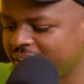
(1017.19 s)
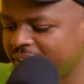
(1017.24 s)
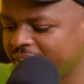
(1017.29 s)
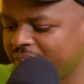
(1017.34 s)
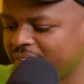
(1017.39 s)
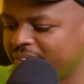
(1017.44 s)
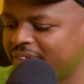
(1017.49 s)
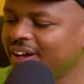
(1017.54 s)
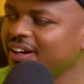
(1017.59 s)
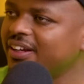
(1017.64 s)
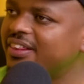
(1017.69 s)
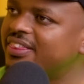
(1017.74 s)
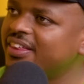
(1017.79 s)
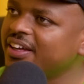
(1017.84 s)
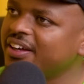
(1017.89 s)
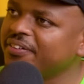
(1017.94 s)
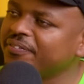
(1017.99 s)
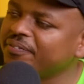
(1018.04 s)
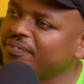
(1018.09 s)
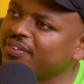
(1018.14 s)
That
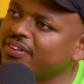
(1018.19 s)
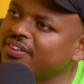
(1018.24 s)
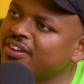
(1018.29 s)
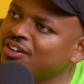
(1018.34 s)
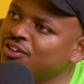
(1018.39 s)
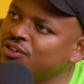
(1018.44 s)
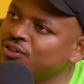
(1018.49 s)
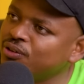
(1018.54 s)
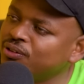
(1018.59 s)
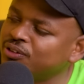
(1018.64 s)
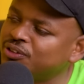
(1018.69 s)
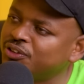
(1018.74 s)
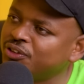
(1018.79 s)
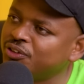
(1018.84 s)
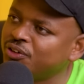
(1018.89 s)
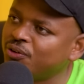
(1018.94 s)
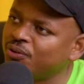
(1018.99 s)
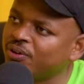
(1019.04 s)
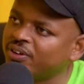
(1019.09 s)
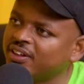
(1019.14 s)
thing they use,
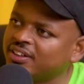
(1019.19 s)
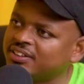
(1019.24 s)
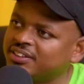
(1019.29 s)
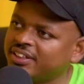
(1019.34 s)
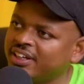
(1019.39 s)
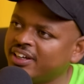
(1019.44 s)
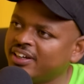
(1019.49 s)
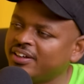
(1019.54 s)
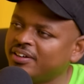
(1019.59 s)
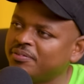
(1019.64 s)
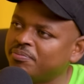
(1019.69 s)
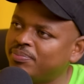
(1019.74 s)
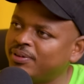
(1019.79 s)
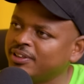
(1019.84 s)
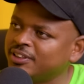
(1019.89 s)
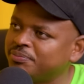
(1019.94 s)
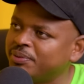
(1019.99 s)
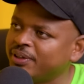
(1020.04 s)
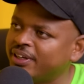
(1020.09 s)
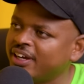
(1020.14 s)
where they say, please
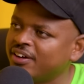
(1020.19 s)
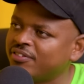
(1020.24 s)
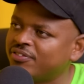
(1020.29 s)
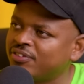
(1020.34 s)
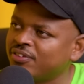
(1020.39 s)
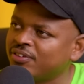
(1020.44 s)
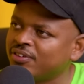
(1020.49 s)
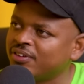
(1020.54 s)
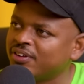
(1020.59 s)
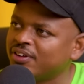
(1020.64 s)
be careful